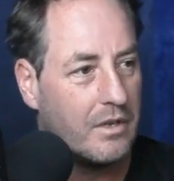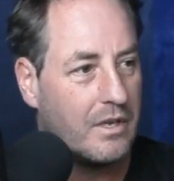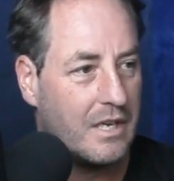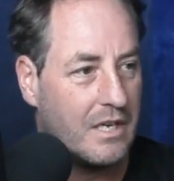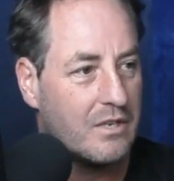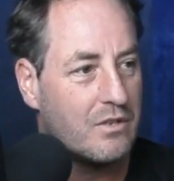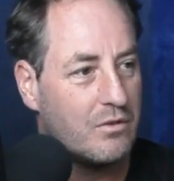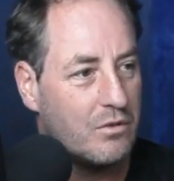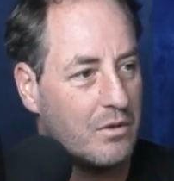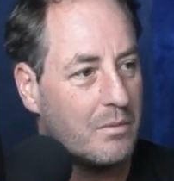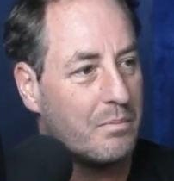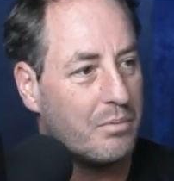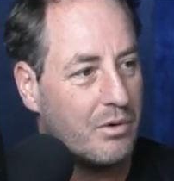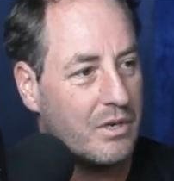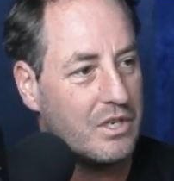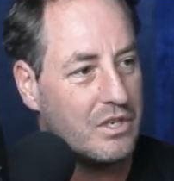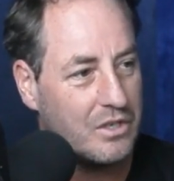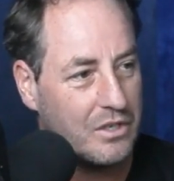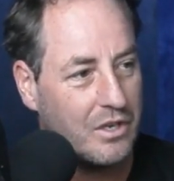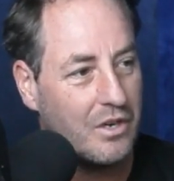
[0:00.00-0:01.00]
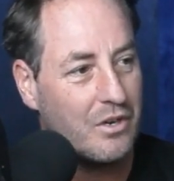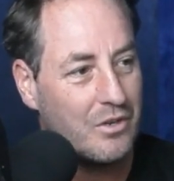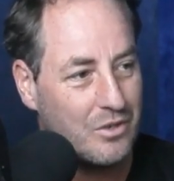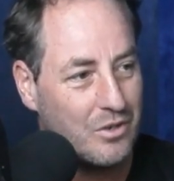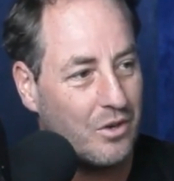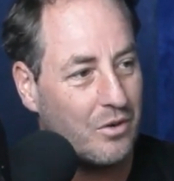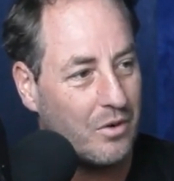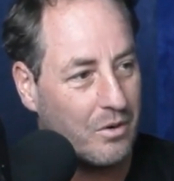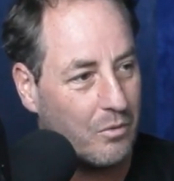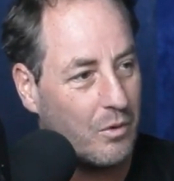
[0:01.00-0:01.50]
Guess who the pressure goes
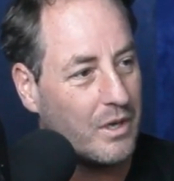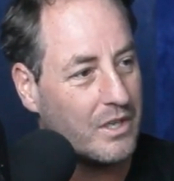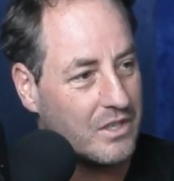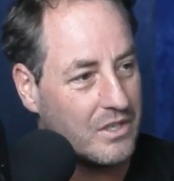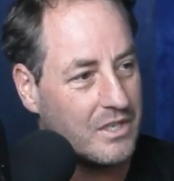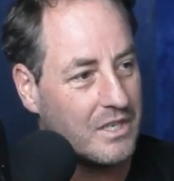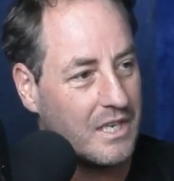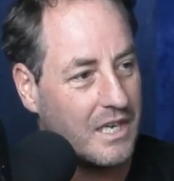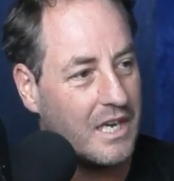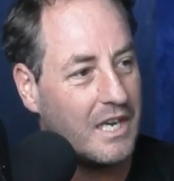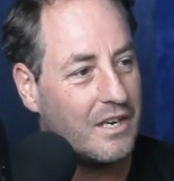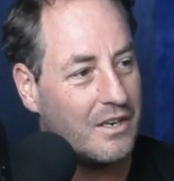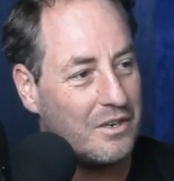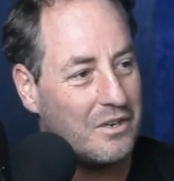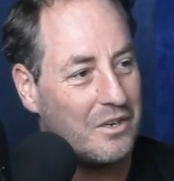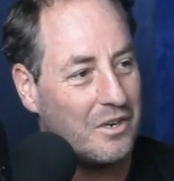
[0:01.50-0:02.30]
on once again,